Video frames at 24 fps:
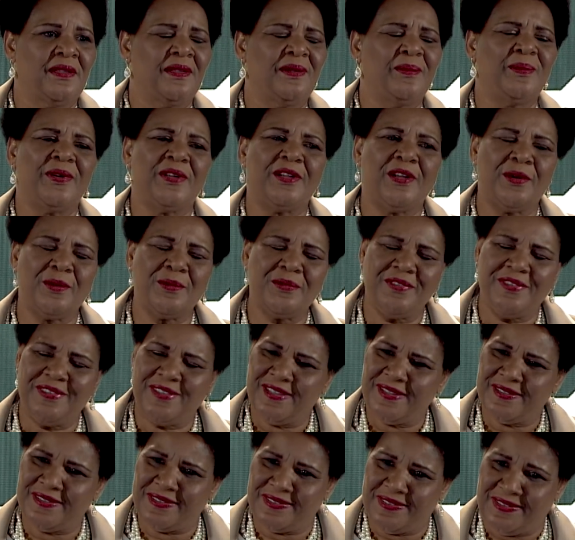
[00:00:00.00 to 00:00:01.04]
But on
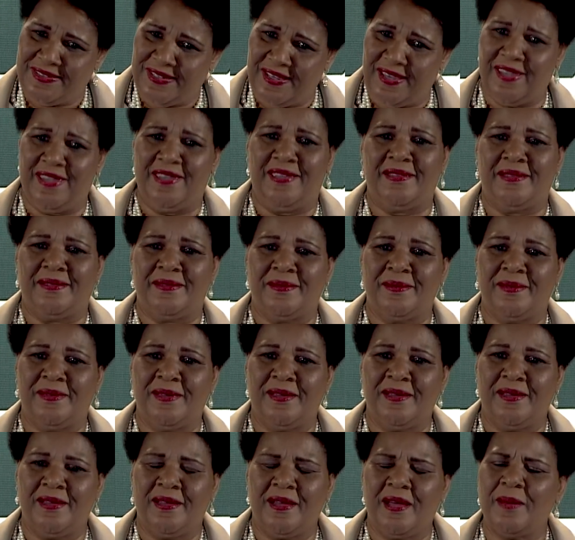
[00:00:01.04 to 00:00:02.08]
this day,
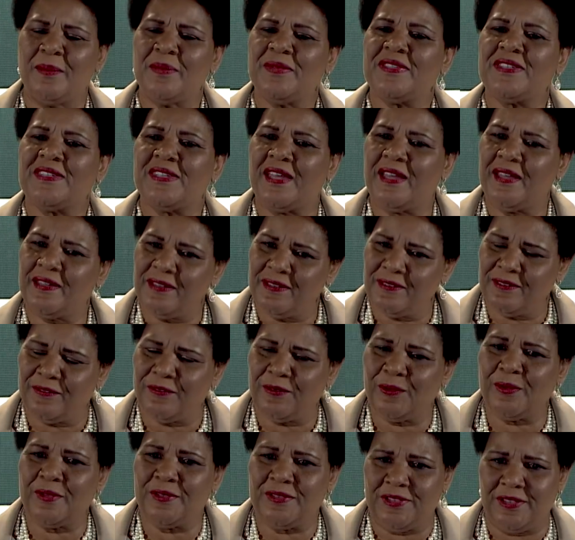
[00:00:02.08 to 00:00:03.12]
I'm standing
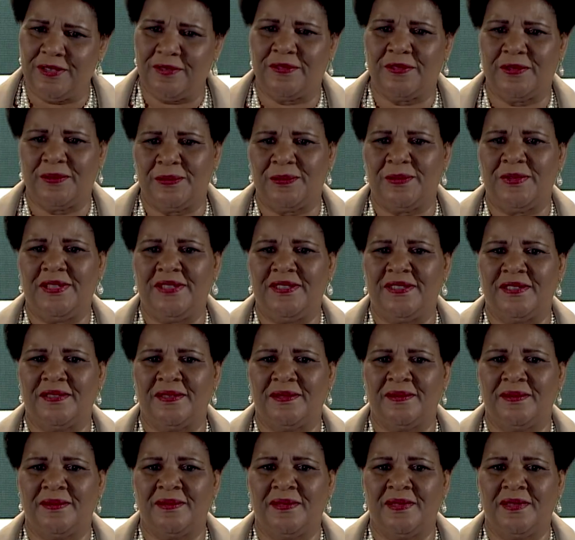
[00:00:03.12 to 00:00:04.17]
for a different reason.
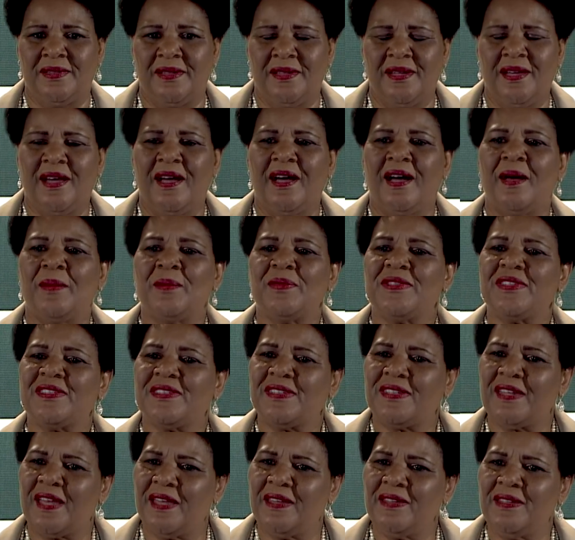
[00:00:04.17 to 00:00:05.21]
I'm
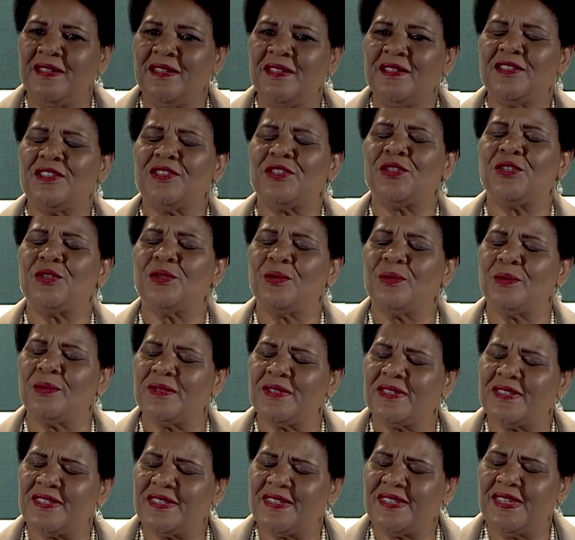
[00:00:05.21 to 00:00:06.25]
standing to
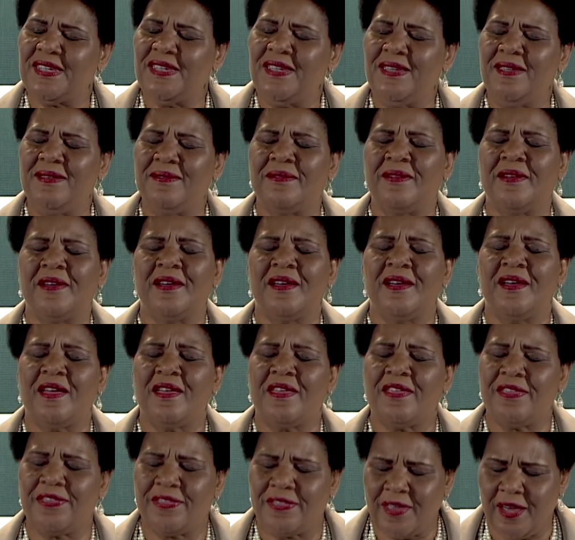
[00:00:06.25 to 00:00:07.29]
receive
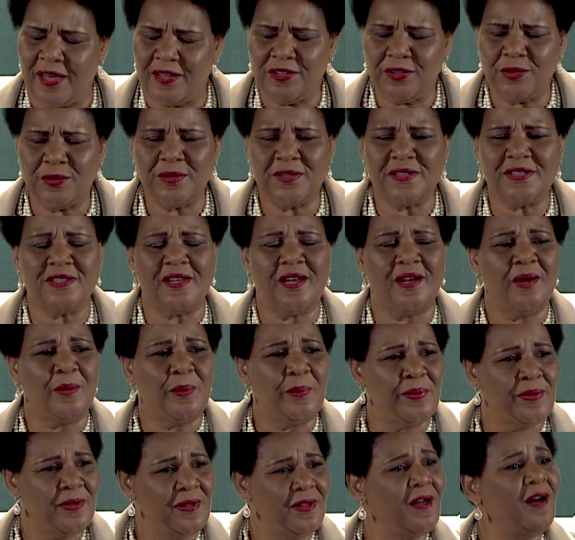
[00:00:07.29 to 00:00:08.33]
thunderous
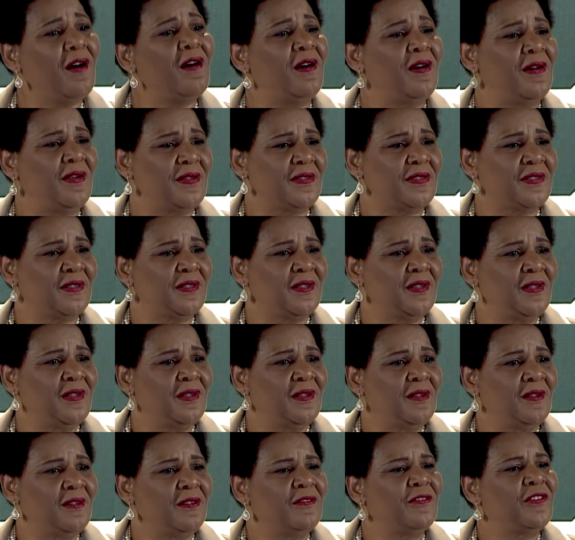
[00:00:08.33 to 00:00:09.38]
applause
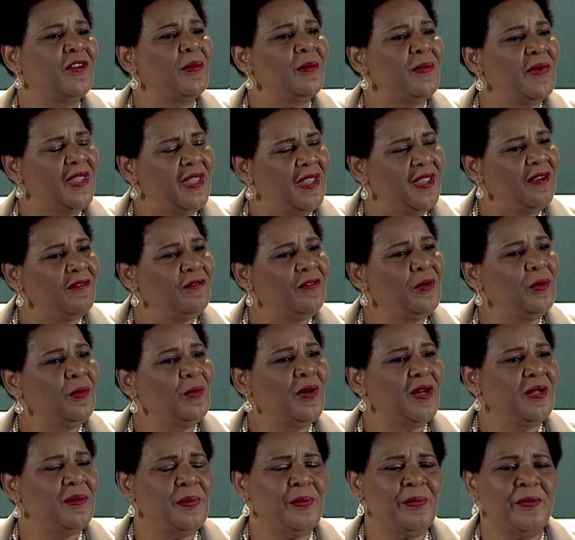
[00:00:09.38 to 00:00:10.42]
from
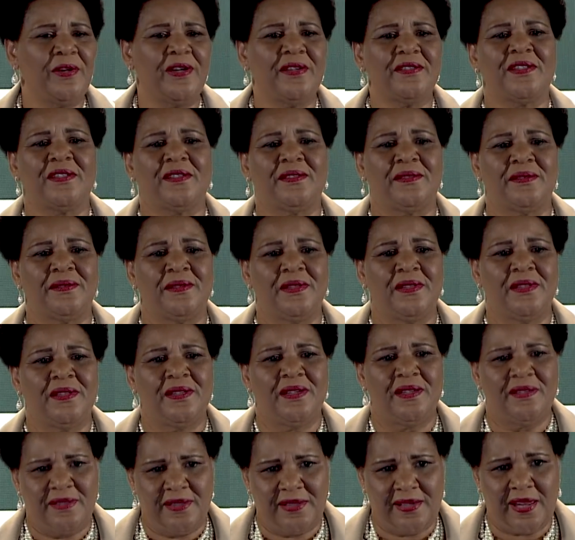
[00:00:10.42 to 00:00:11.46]
everyone present
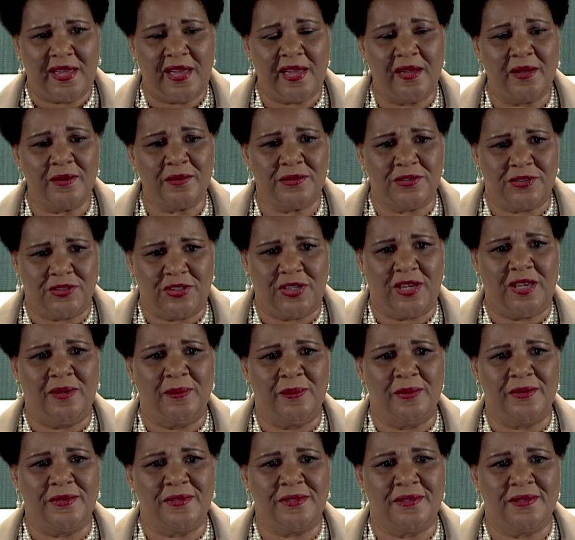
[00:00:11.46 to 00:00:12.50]
in that House
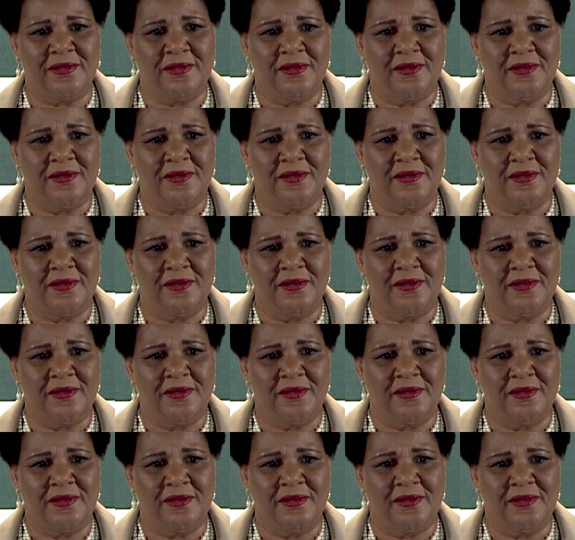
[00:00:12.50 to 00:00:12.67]
chambers.